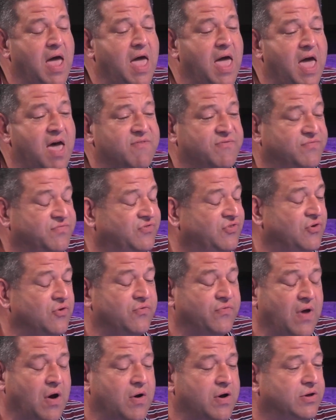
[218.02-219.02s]
have two
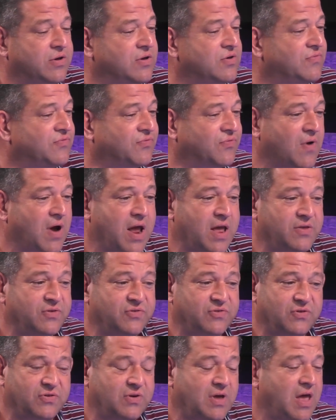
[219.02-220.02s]
very good
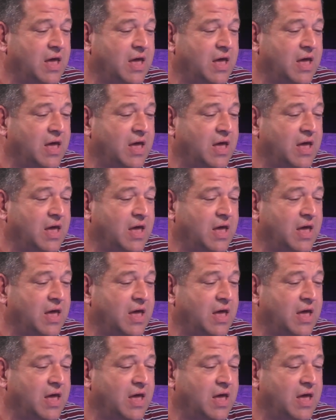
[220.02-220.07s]
friends,